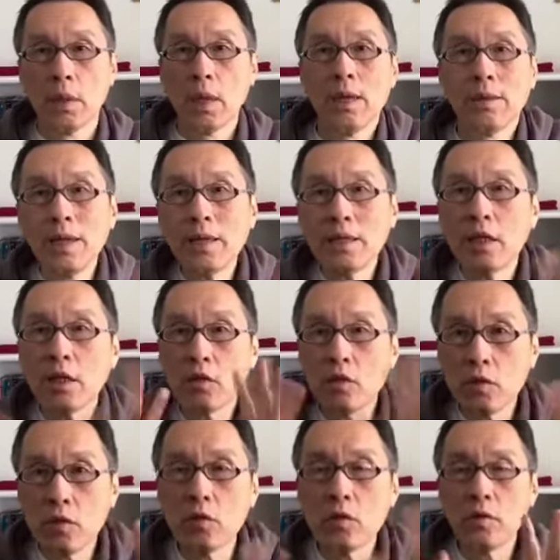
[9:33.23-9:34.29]
Got nothing to
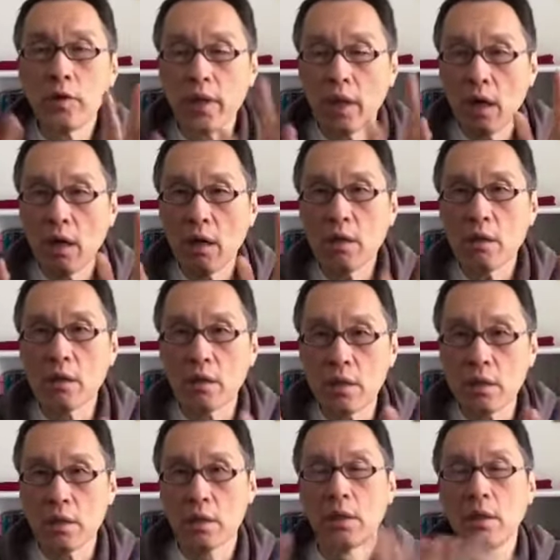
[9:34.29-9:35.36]
do with all
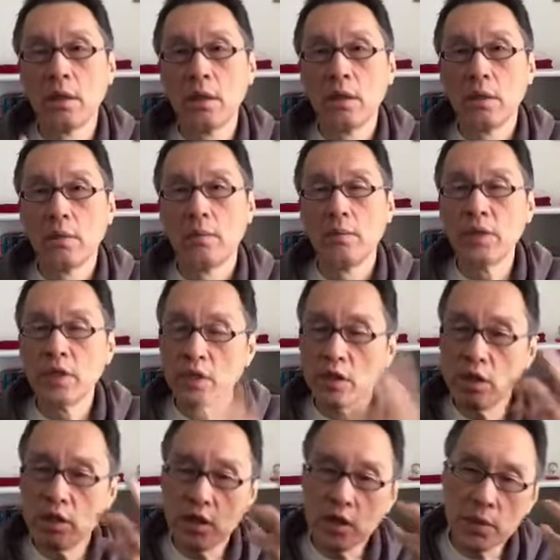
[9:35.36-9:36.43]
this
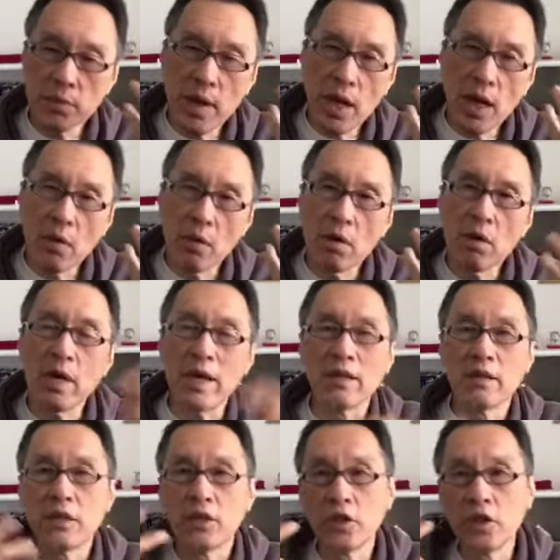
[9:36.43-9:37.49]
mysterious power
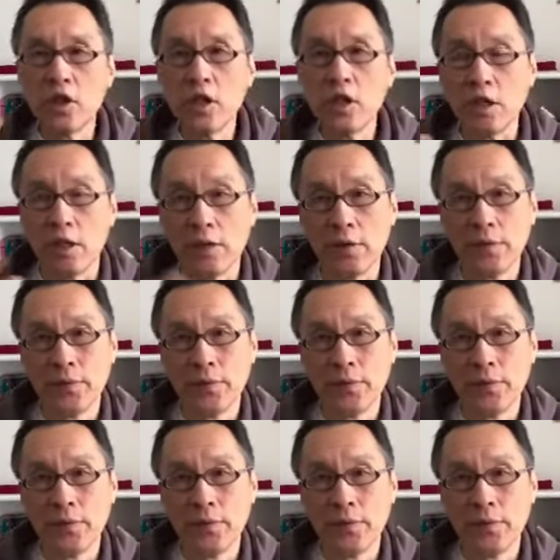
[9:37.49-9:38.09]
and the chi,